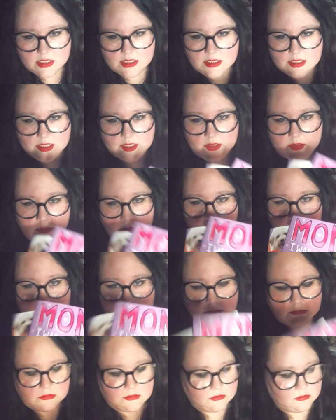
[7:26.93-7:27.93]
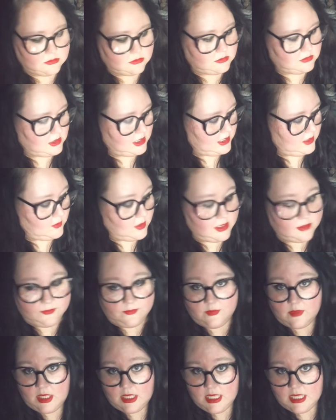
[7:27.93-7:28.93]
So anyway,
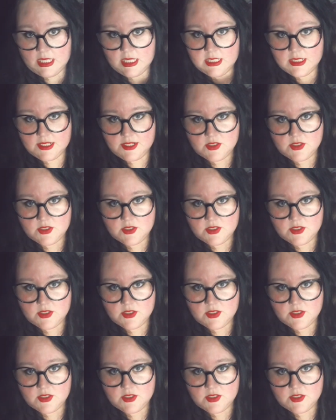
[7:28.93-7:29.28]
these